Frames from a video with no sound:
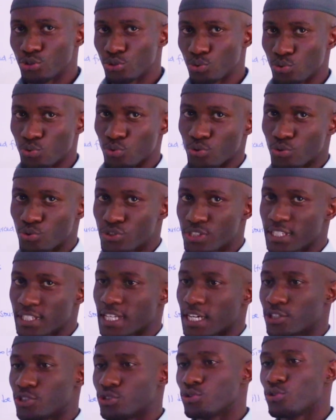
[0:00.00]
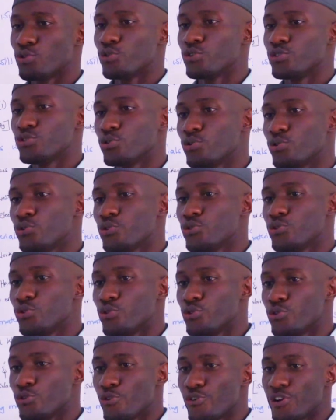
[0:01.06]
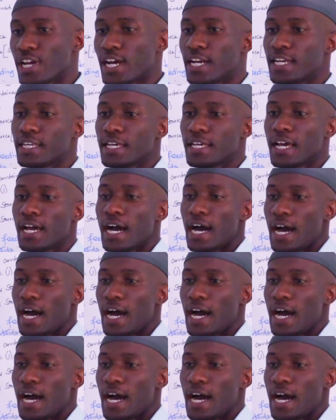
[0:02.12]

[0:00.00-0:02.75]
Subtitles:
do to see that you really